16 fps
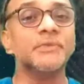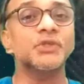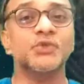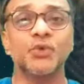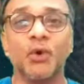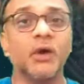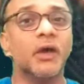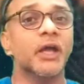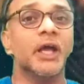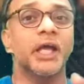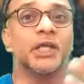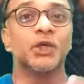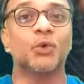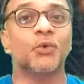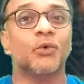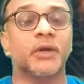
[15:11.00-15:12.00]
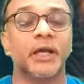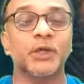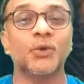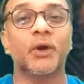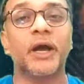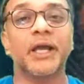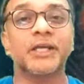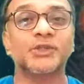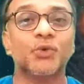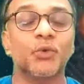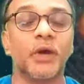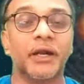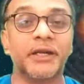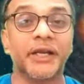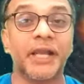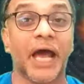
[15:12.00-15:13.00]
So you could, you guys
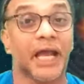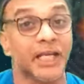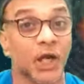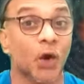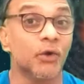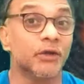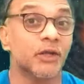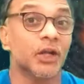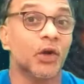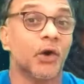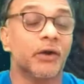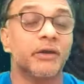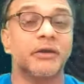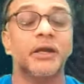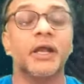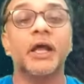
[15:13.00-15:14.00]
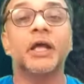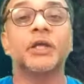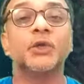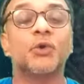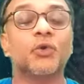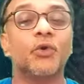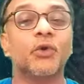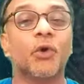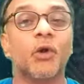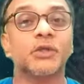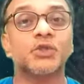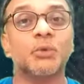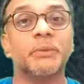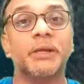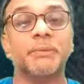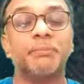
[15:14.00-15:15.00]
could dine out a lot. You could
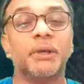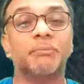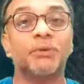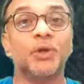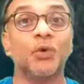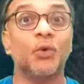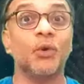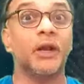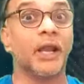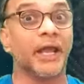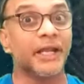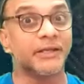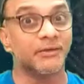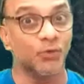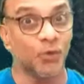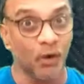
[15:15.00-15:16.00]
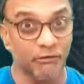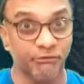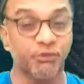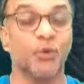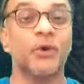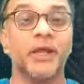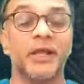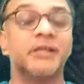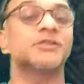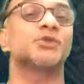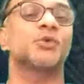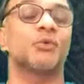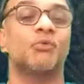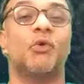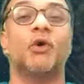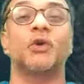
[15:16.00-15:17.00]
also be people who like, who are foodies,
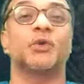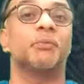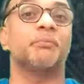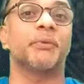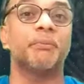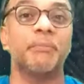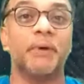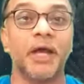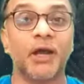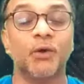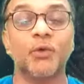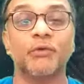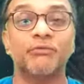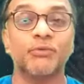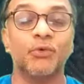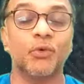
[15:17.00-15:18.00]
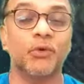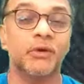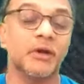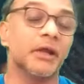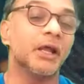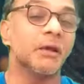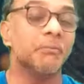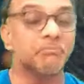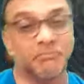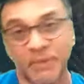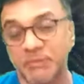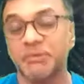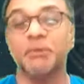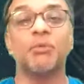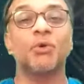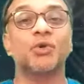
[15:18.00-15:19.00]
so want to prepare good food.
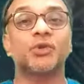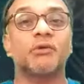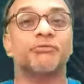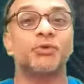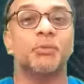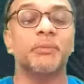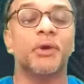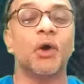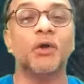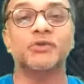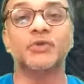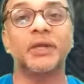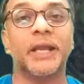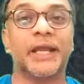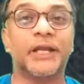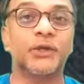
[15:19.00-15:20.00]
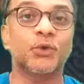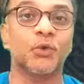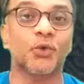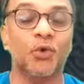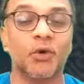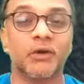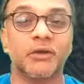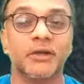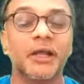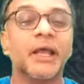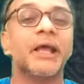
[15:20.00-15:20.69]
Maybe both of you may also like to cook,